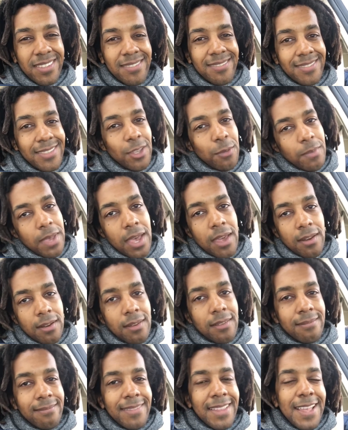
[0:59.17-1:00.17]
You
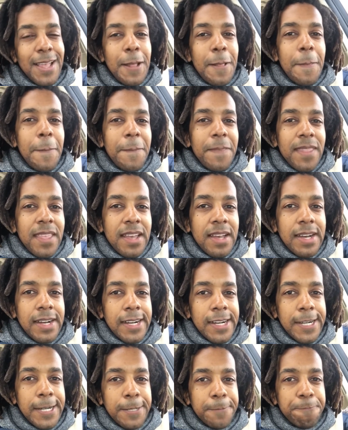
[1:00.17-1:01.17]

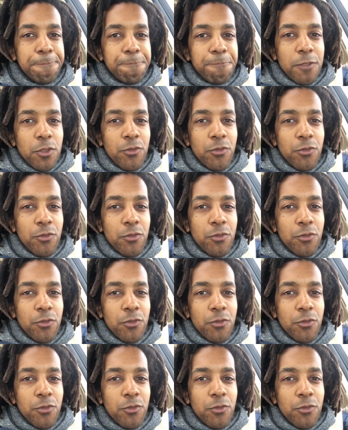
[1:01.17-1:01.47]
matter.